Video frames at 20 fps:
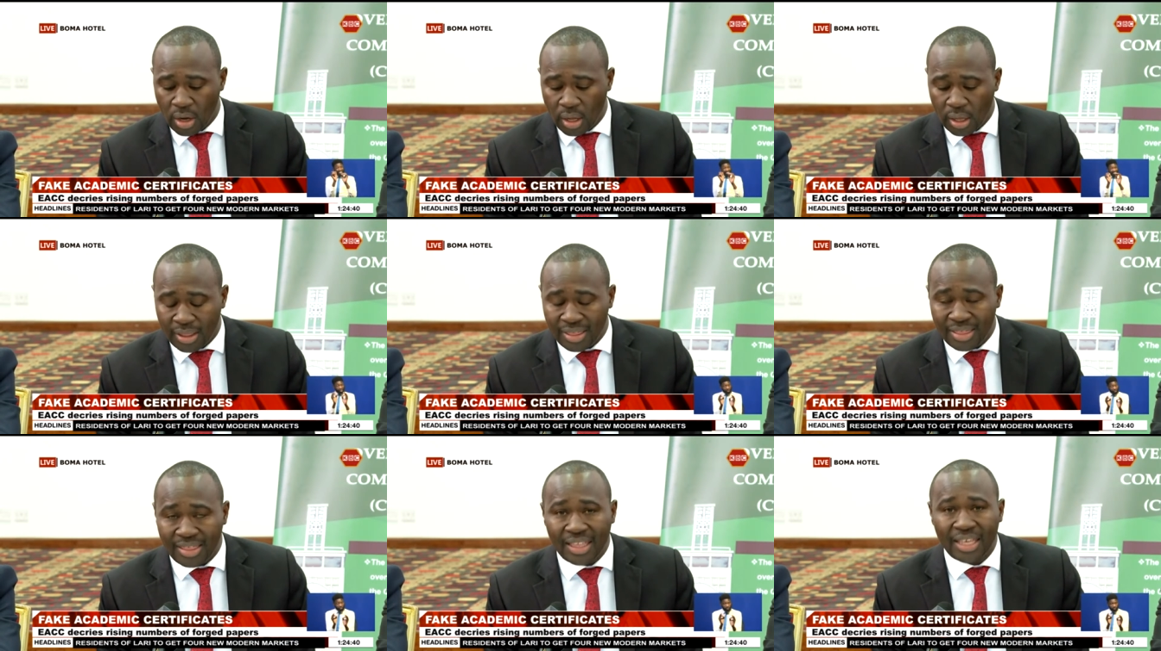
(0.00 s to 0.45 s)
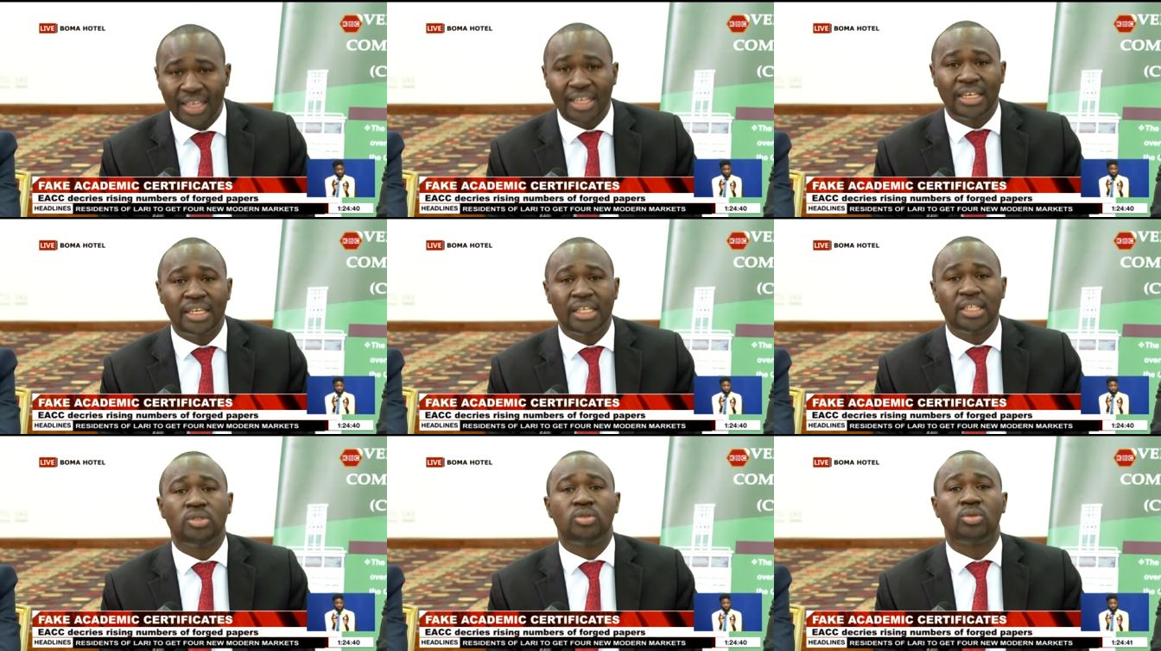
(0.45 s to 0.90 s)
they
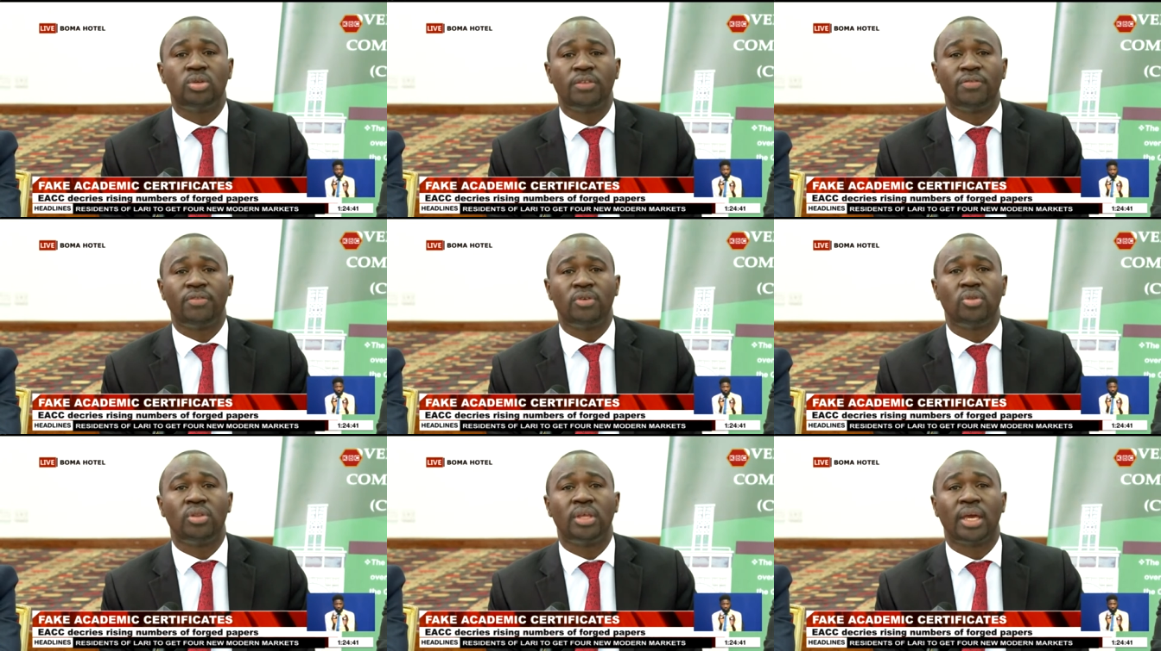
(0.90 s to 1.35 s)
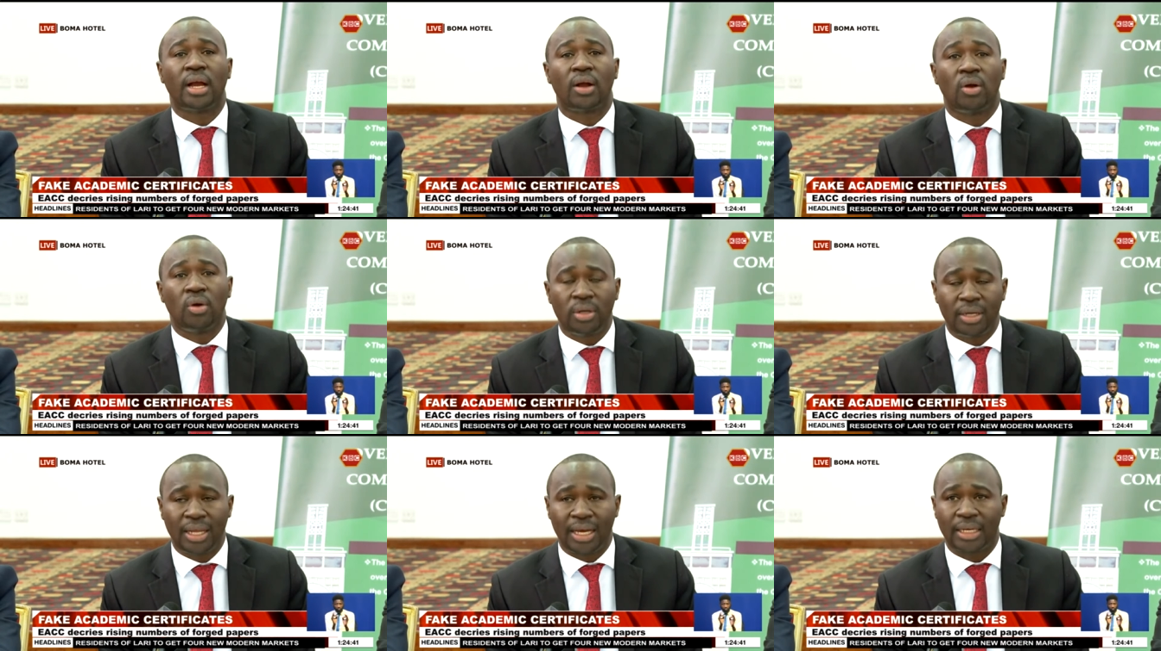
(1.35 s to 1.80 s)
need to review their
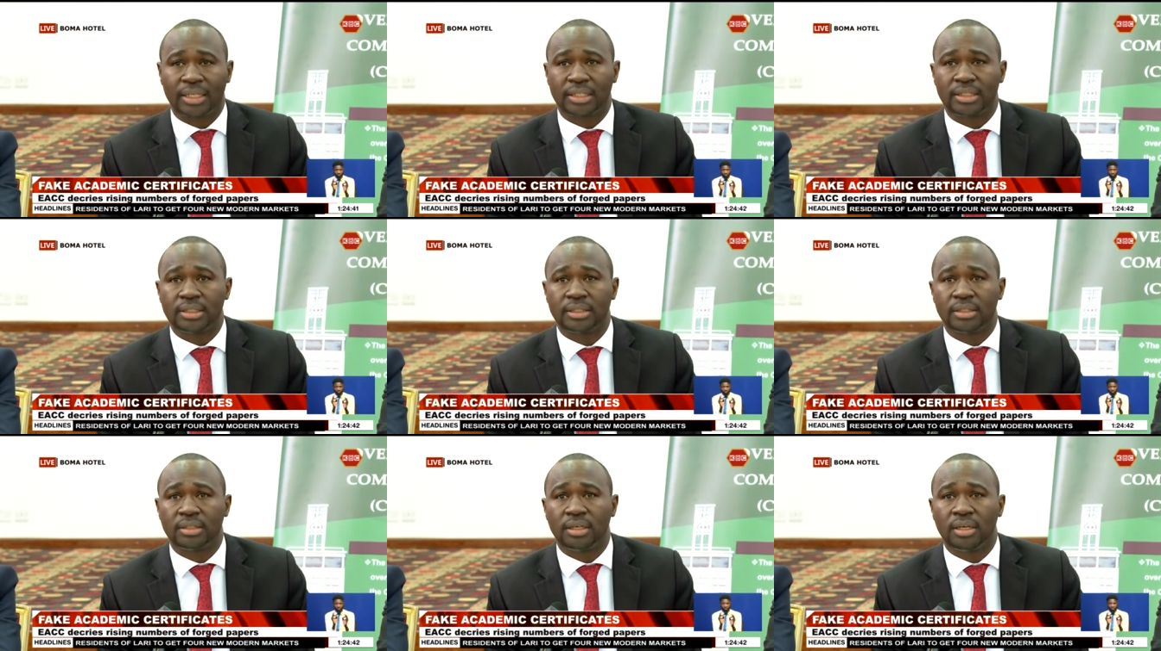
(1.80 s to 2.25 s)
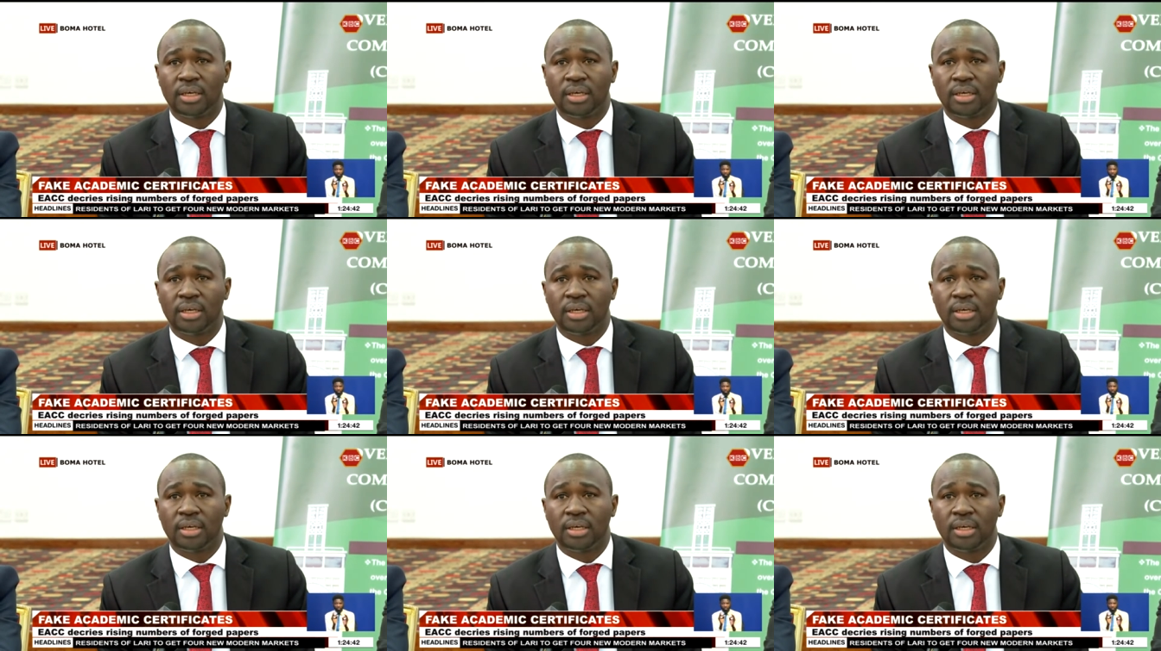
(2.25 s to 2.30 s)
conduct